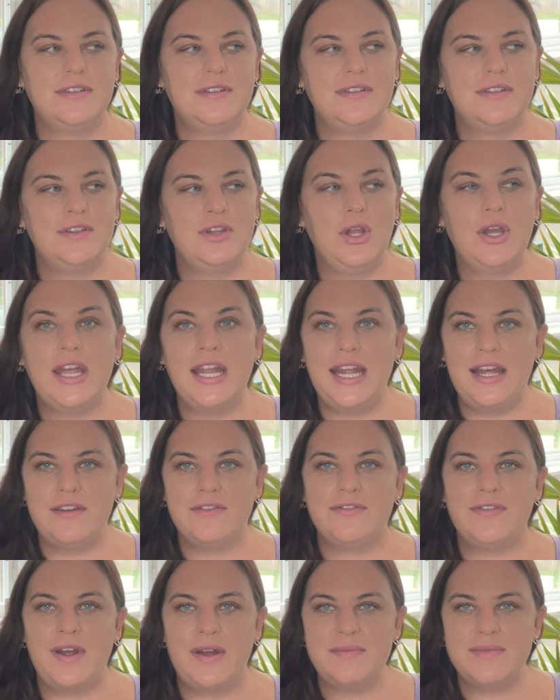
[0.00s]
look at it
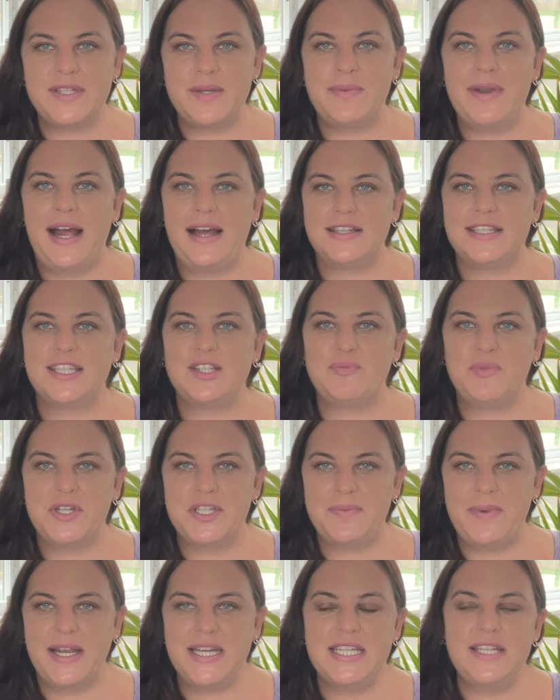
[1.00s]
from someone else's
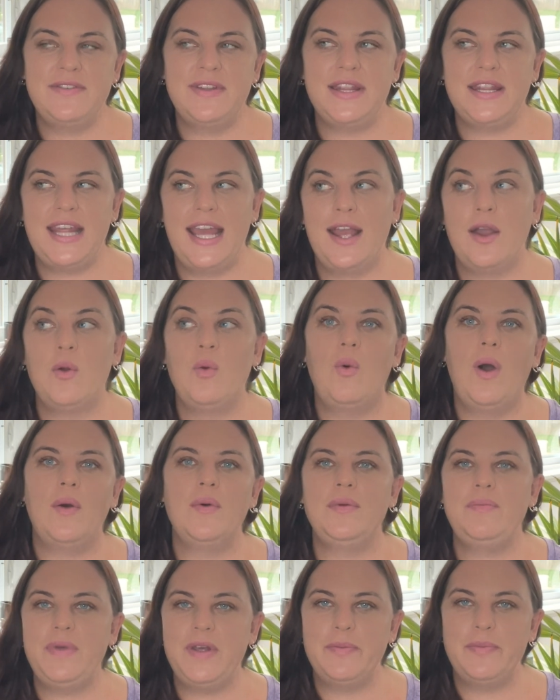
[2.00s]
perspective and think, what
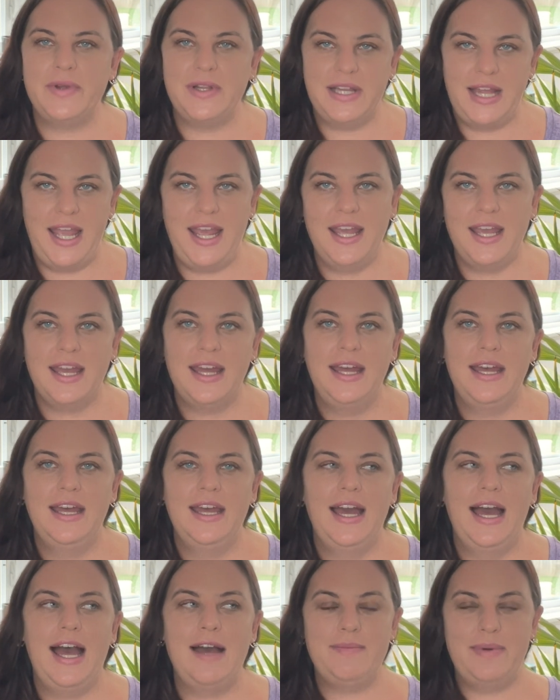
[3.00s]
would people like
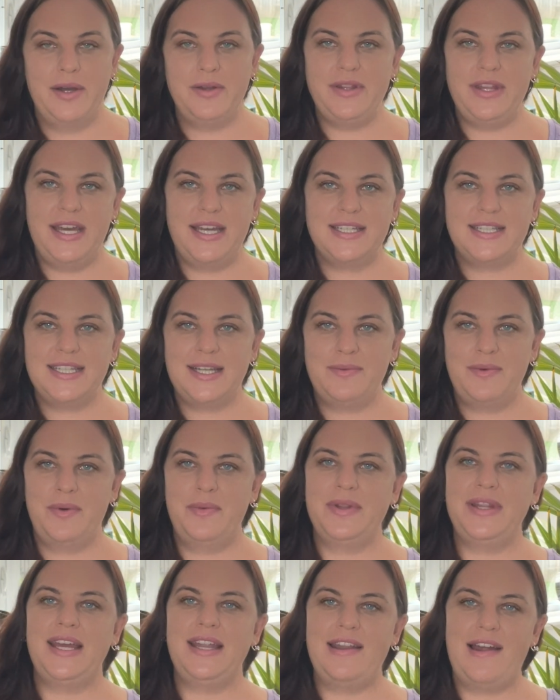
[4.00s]
about this and what
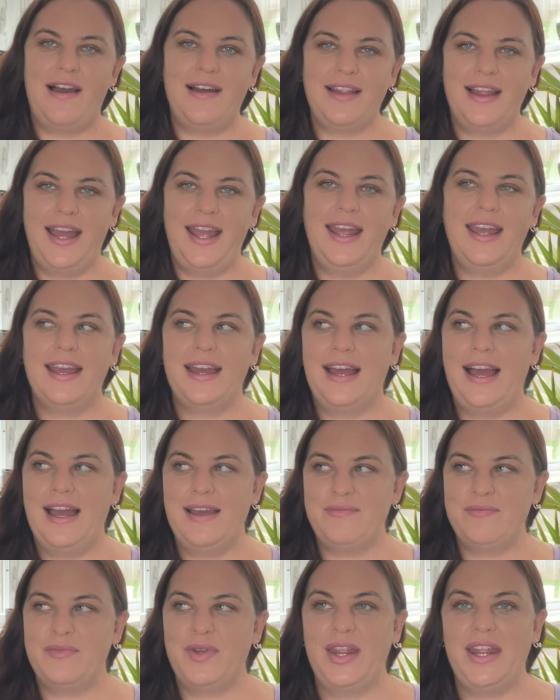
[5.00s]
would they not like?
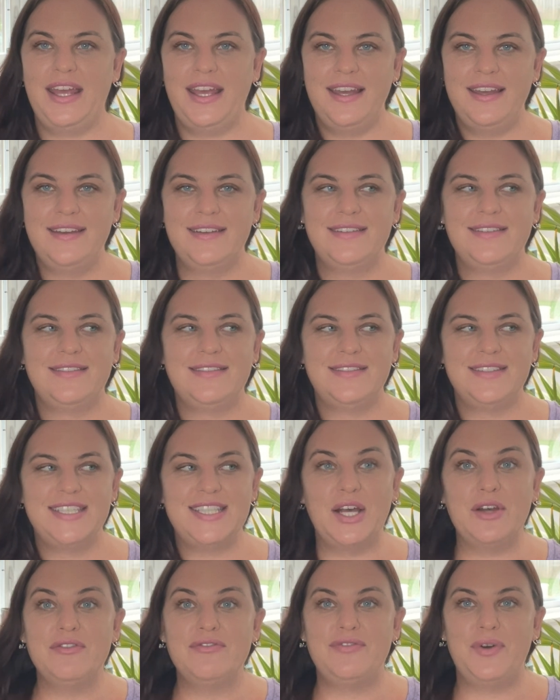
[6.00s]
I'm really
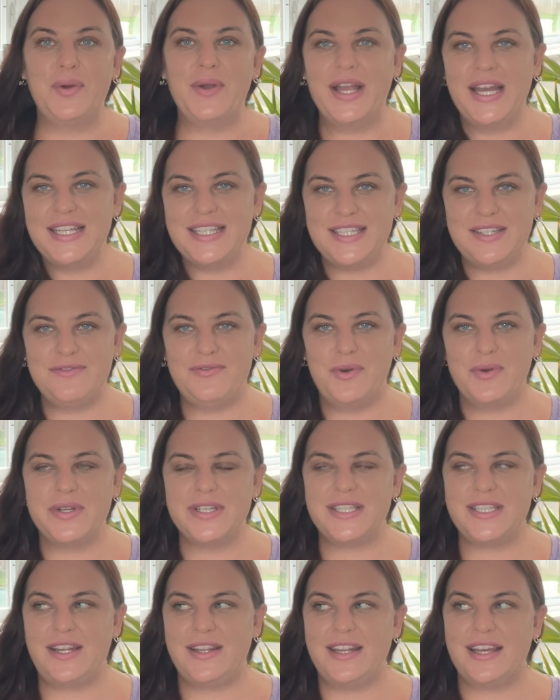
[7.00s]
self-focused and
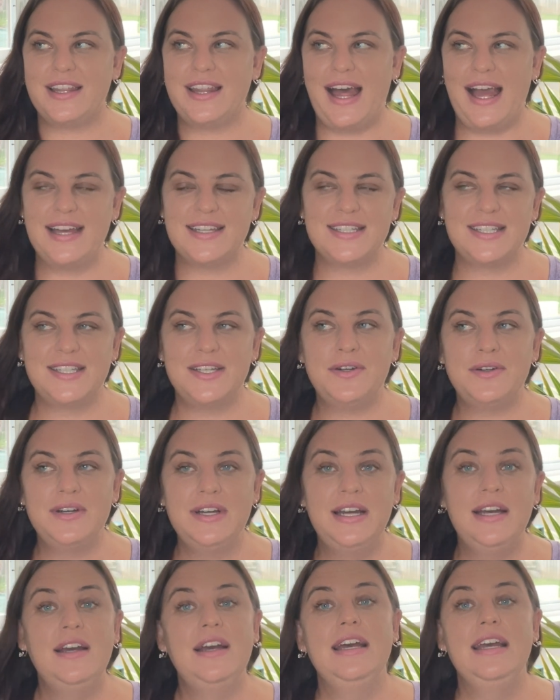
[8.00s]
focused on the class. So
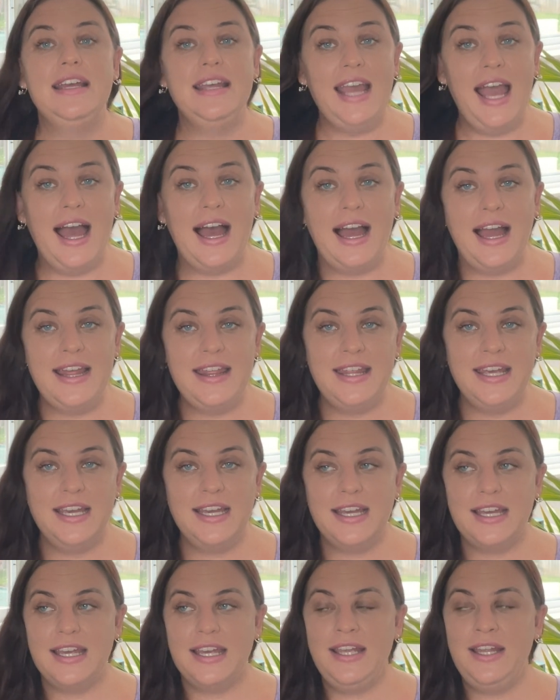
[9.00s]
yeah, I
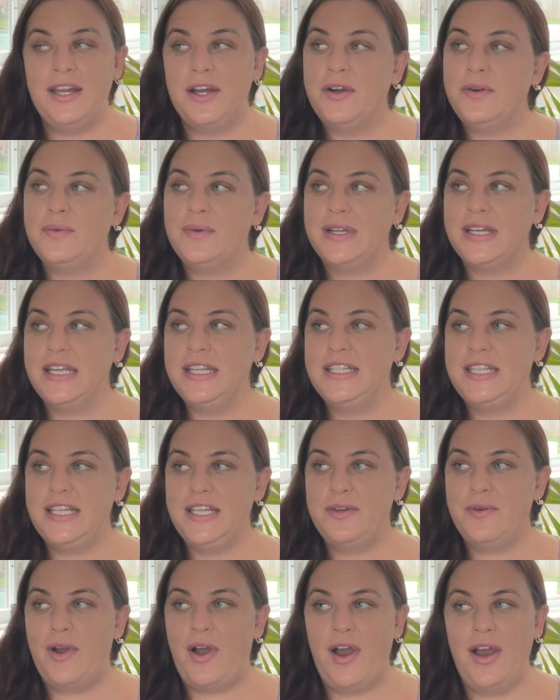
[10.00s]
think, we'll
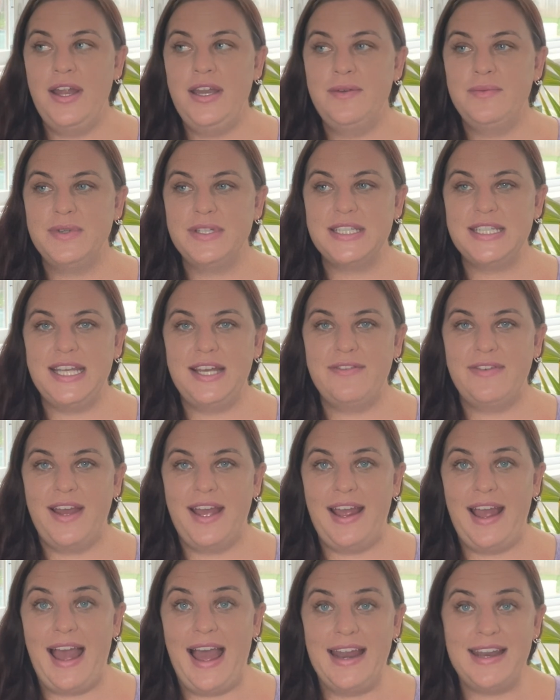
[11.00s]
continue on and we'll see if
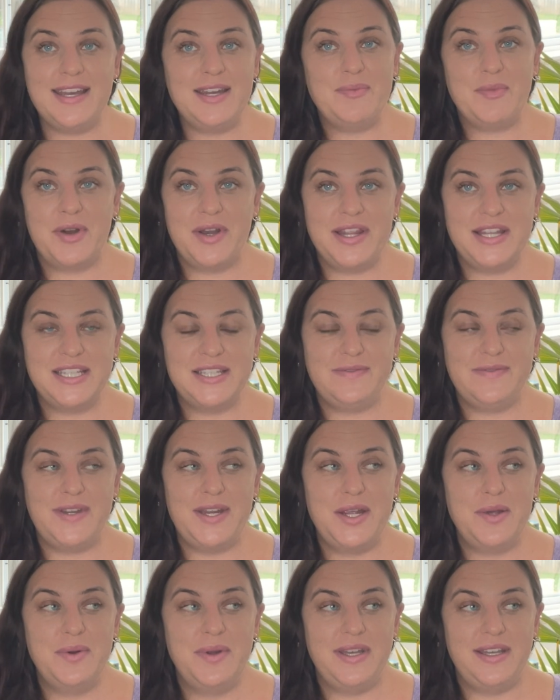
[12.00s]
I add any more to this
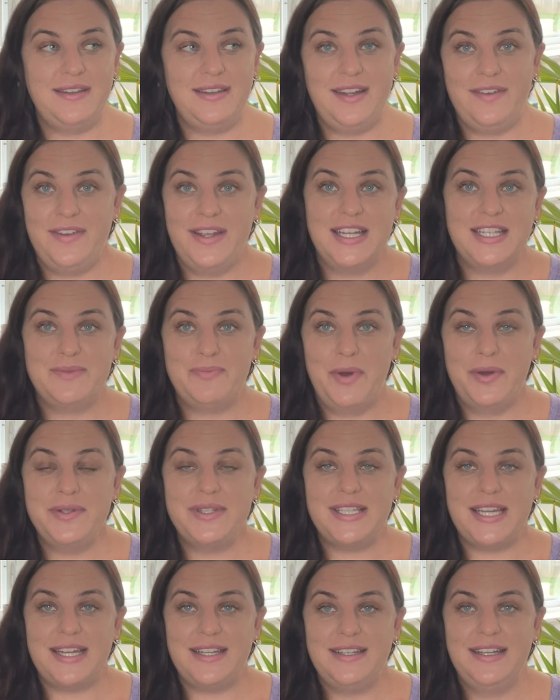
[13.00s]
video and if it gets
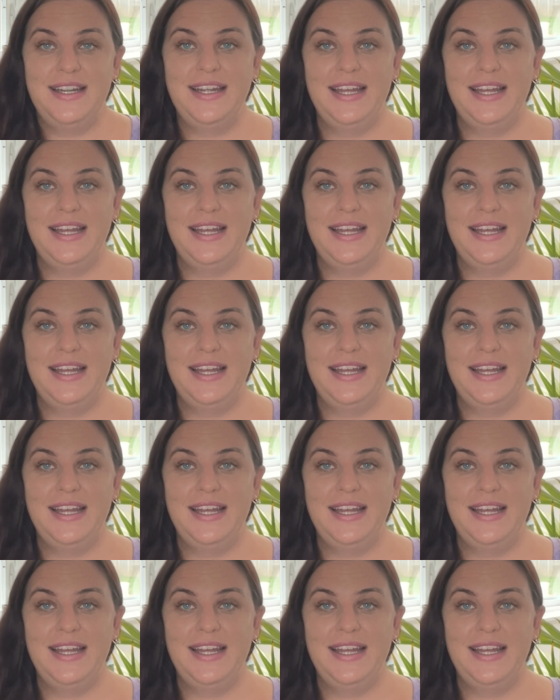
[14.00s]
posted.